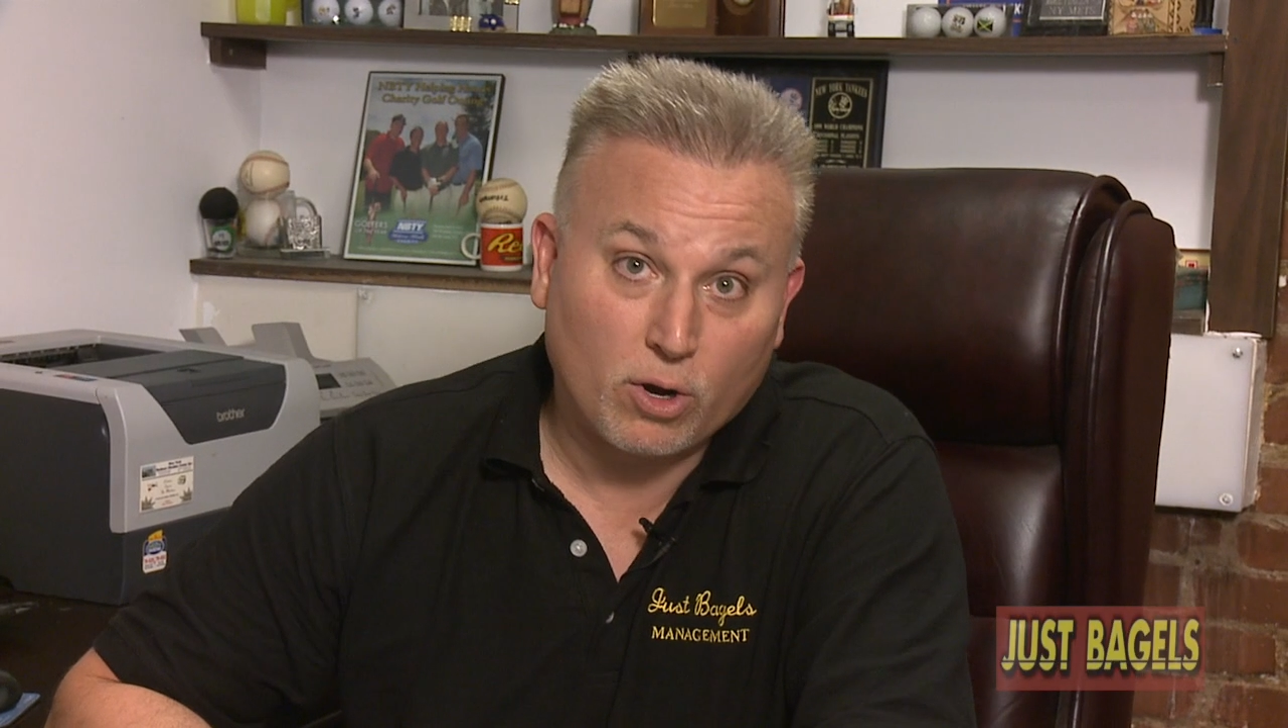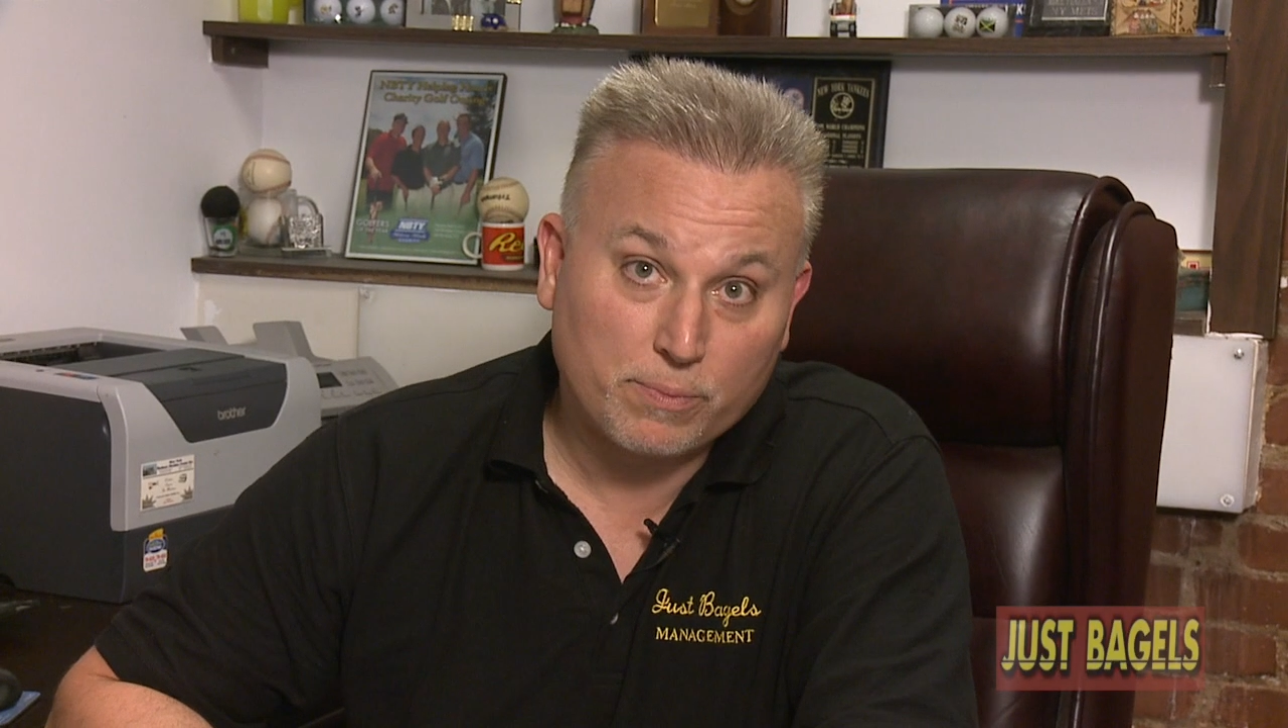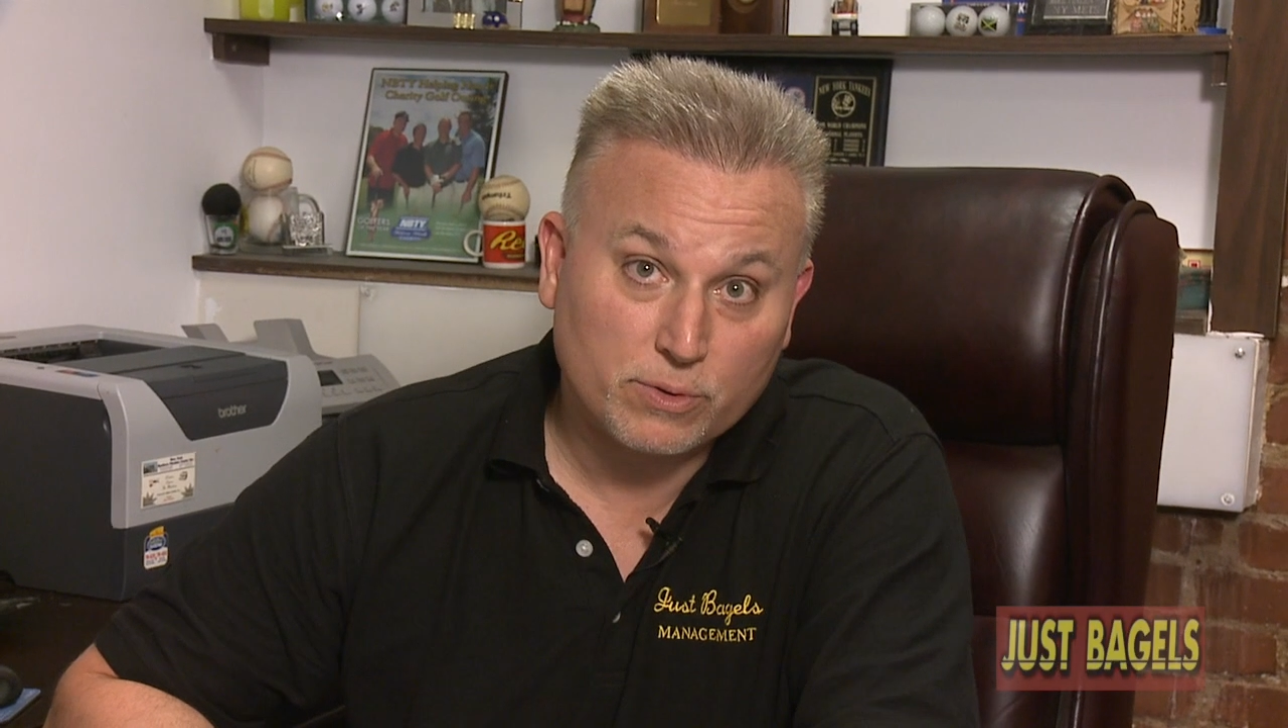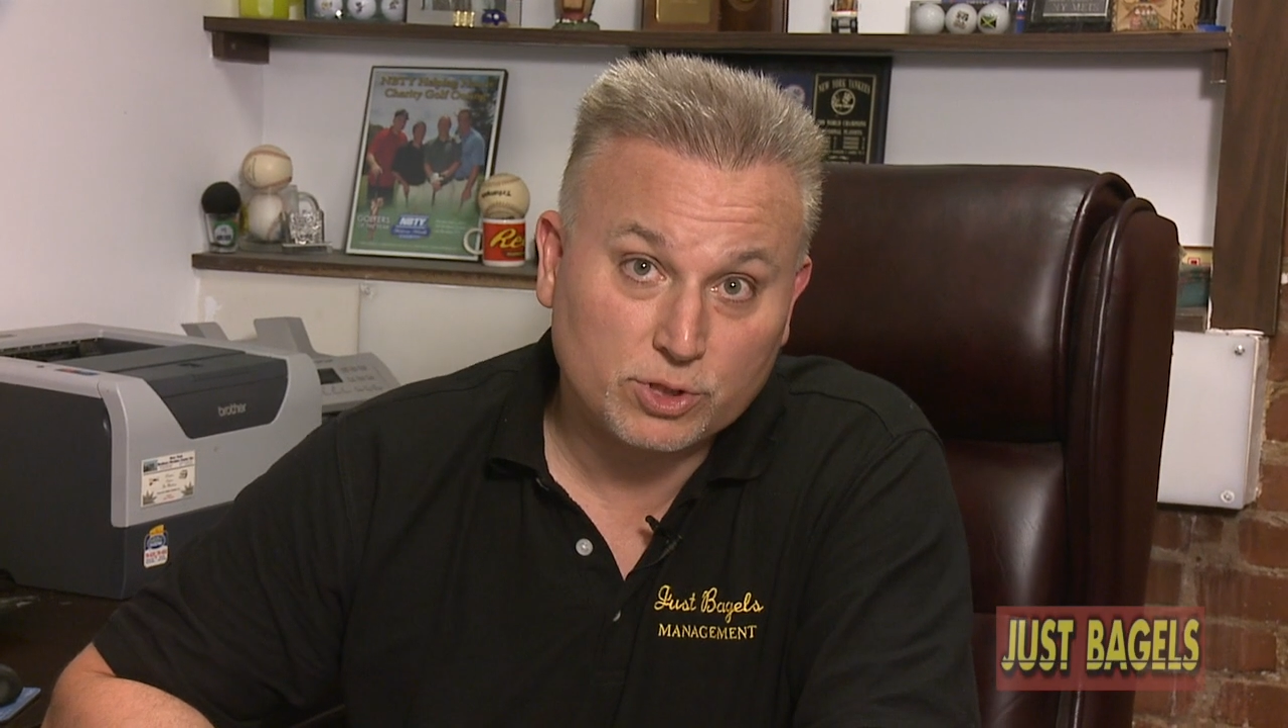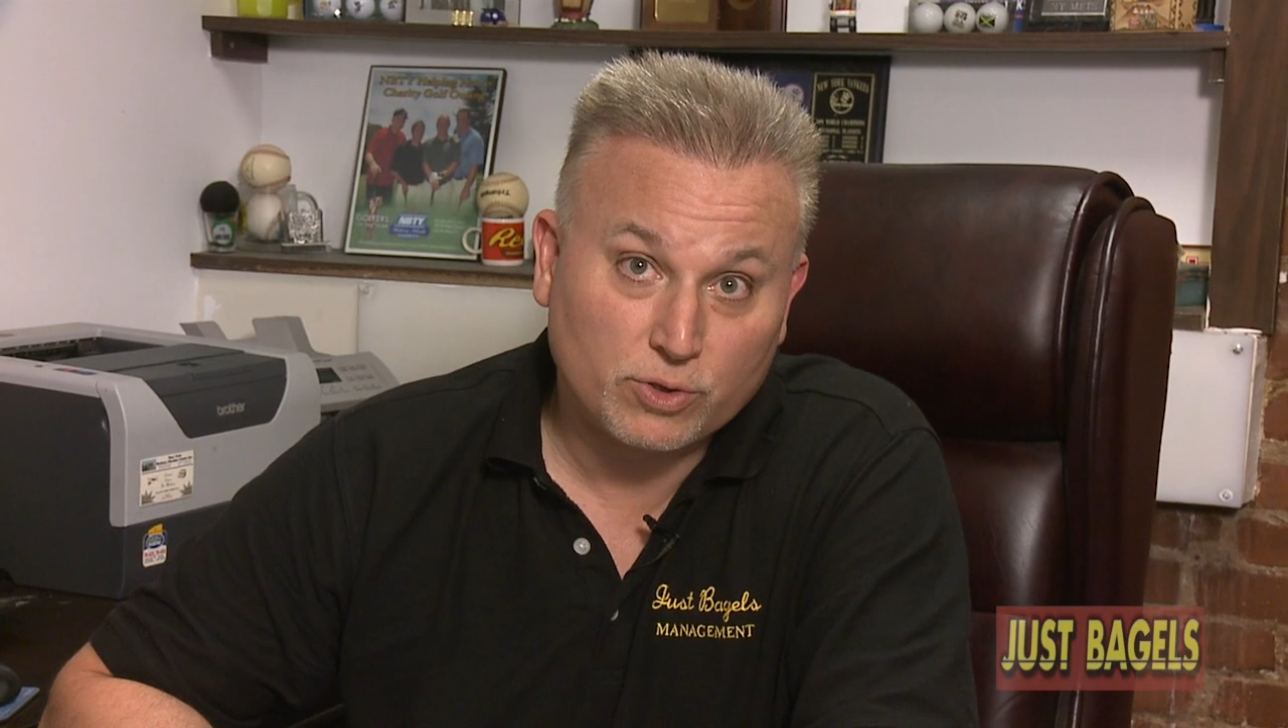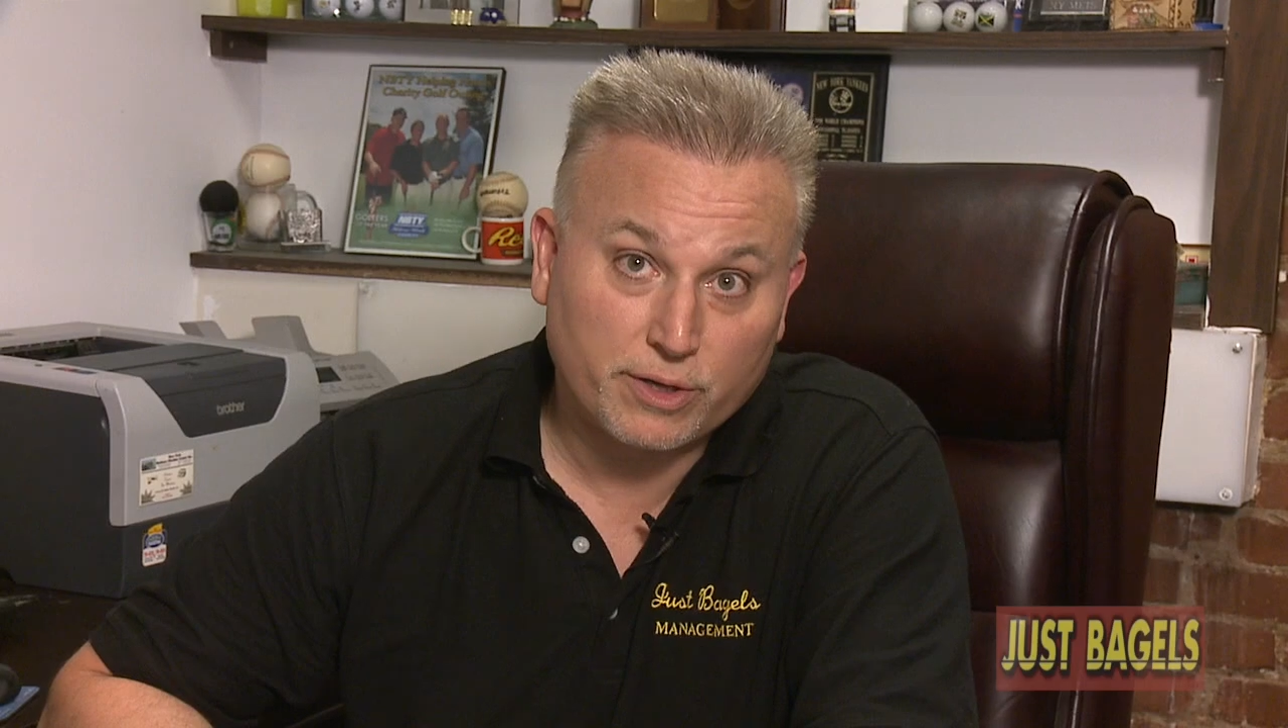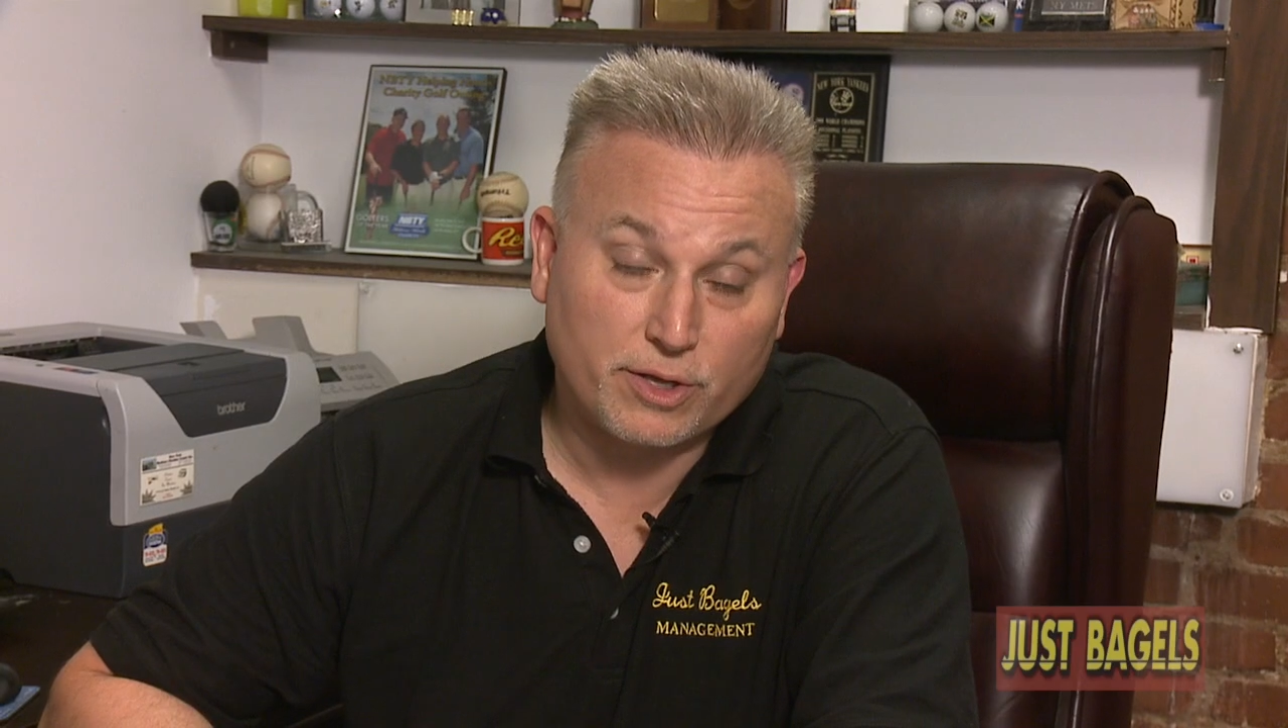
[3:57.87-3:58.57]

hope you enjoyed